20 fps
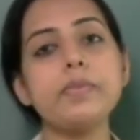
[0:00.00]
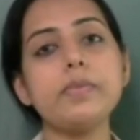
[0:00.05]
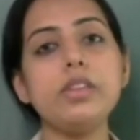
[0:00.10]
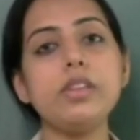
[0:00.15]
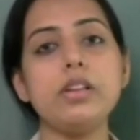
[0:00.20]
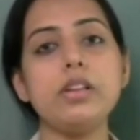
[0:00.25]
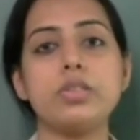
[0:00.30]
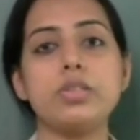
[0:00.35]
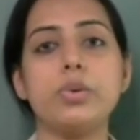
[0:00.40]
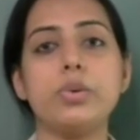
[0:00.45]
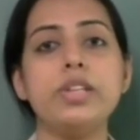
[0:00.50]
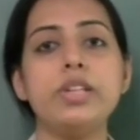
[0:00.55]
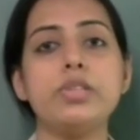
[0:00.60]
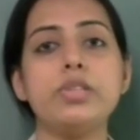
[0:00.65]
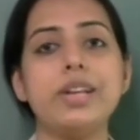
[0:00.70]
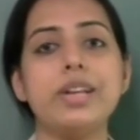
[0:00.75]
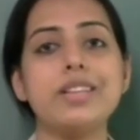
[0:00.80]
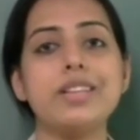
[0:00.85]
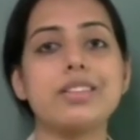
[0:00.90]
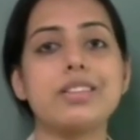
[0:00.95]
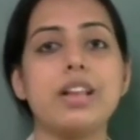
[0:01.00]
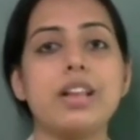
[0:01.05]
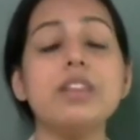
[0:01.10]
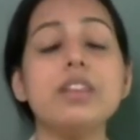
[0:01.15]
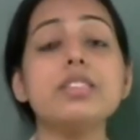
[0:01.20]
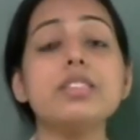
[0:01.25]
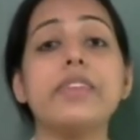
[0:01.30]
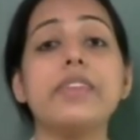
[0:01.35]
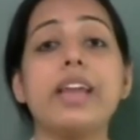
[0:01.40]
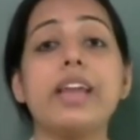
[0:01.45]
So, in today's
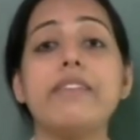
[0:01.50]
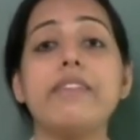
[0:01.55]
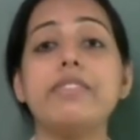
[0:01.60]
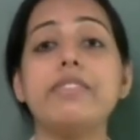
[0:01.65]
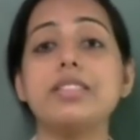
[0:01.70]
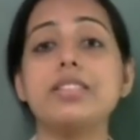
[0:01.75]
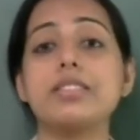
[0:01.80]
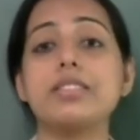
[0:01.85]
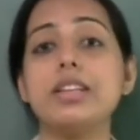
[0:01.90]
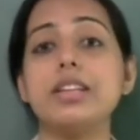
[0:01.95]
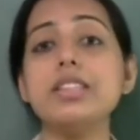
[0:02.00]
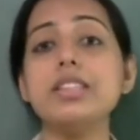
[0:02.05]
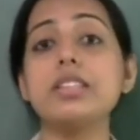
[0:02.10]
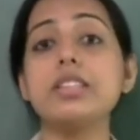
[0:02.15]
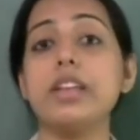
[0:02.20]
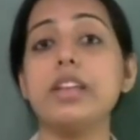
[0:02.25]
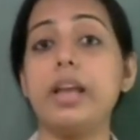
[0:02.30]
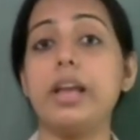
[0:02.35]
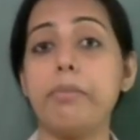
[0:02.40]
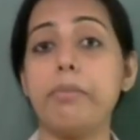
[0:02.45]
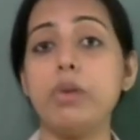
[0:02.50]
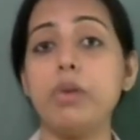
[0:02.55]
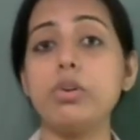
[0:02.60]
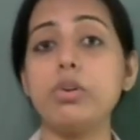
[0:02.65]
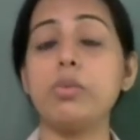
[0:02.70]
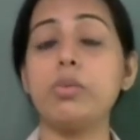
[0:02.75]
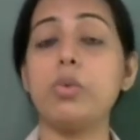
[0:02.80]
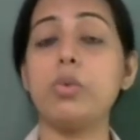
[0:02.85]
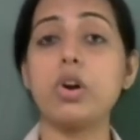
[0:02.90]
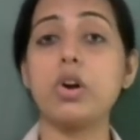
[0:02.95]
class we have discussed
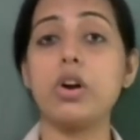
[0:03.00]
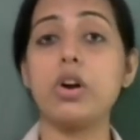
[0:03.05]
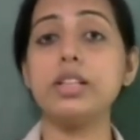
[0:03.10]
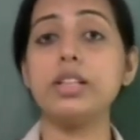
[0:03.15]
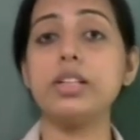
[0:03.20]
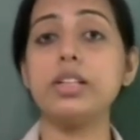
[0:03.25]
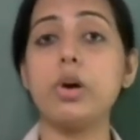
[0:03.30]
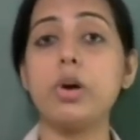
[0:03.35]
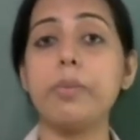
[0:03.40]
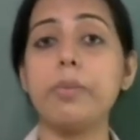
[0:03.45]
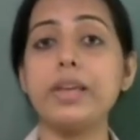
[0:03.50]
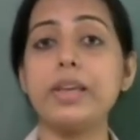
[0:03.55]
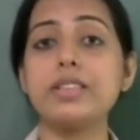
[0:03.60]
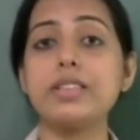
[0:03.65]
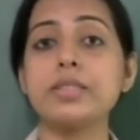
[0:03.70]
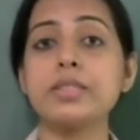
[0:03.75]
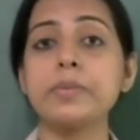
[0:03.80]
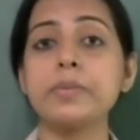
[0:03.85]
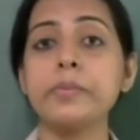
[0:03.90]
about what all are the topics.